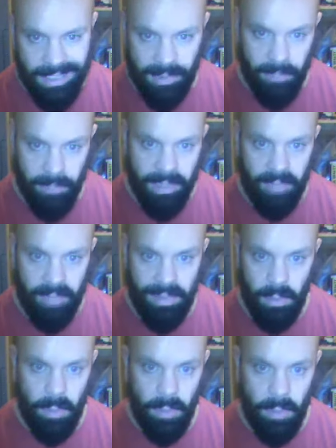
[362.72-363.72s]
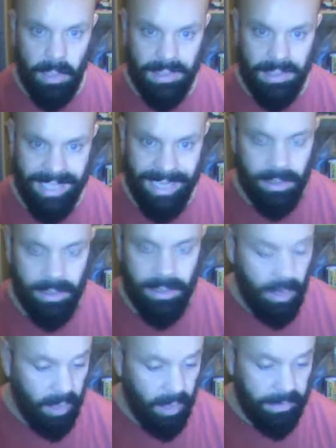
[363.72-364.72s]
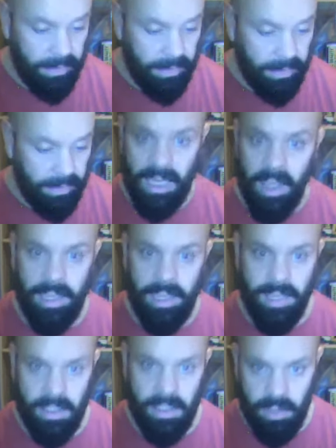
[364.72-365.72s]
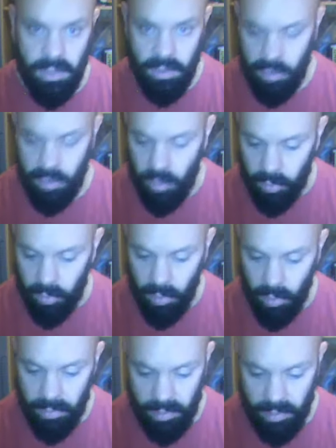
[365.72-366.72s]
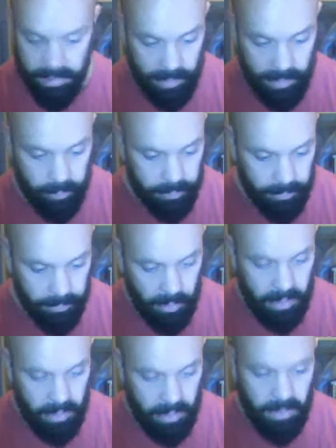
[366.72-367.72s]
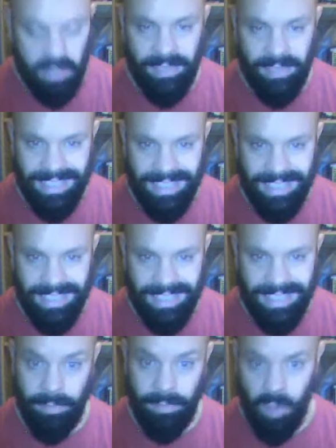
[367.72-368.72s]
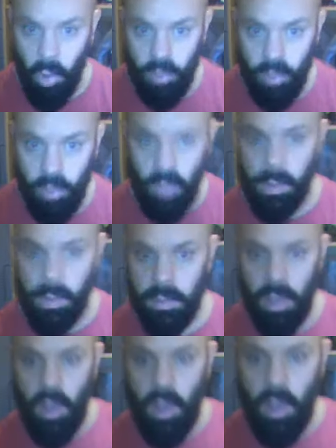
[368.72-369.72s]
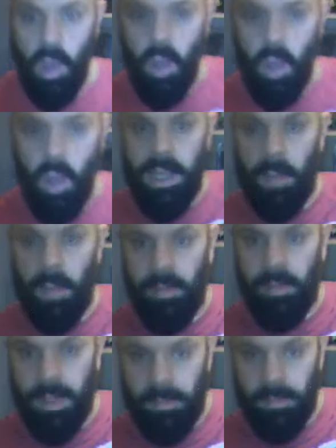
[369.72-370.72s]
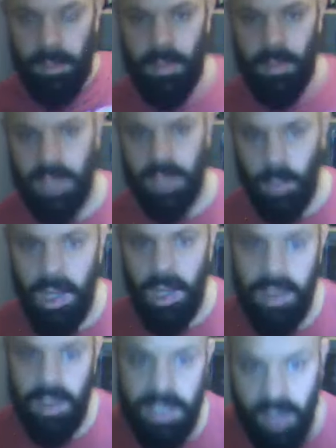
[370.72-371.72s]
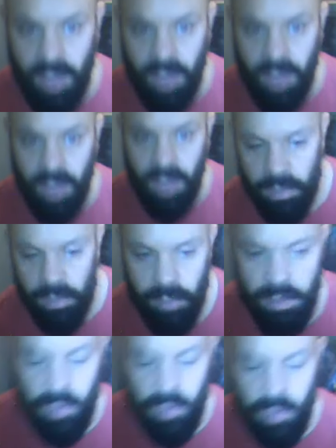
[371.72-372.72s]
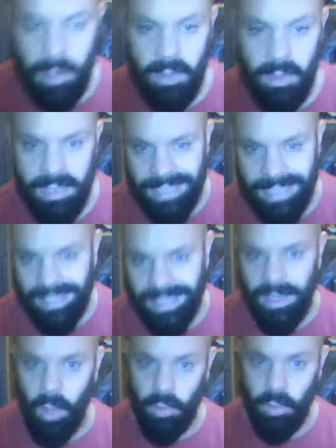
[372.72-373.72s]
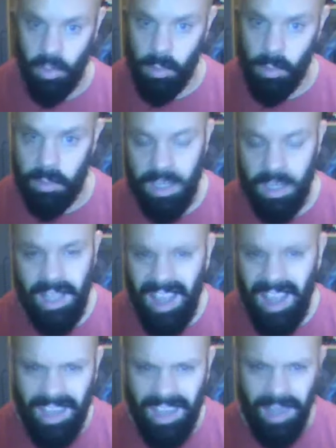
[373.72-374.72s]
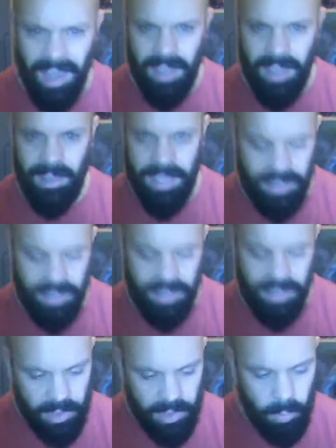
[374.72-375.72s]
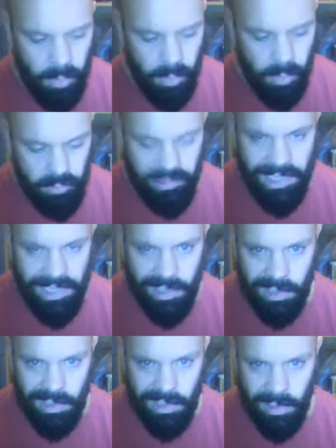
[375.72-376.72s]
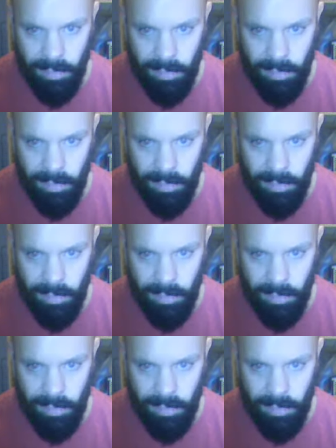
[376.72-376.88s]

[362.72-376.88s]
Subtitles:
something that I read around when I was a kid. But things like this, just not Conan itself. So it's fantastic to have a whole new world opening up for me. Which is why I like the Star Wars universe as well, because that's a whole new world. I like this world creation stuff,